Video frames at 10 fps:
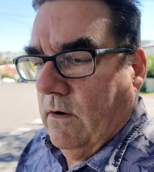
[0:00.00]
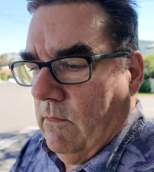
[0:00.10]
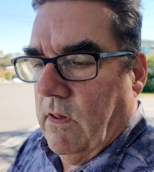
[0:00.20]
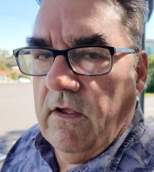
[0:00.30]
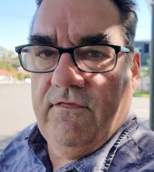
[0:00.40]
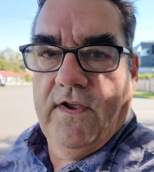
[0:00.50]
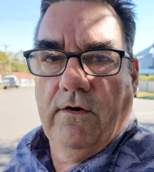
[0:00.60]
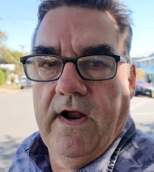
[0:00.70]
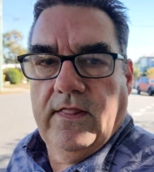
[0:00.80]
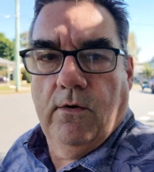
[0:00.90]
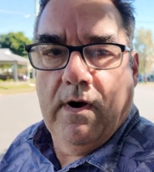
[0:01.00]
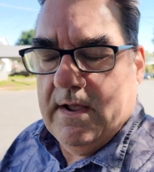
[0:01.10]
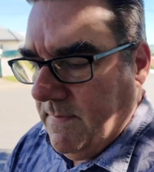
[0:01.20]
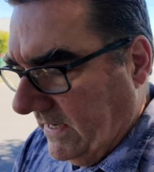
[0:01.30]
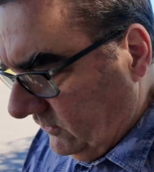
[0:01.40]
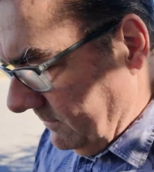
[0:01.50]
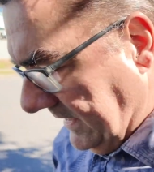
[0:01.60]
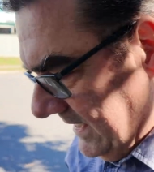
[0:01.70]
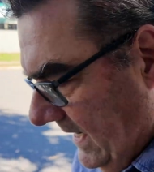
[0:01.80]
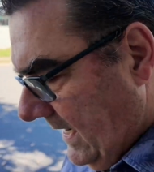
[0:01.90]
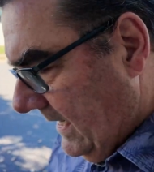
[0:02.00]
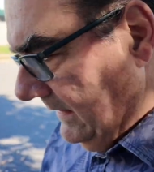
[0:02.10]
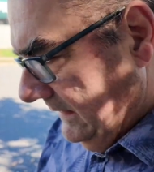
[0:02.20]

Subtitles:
while I figure out the way back to my car.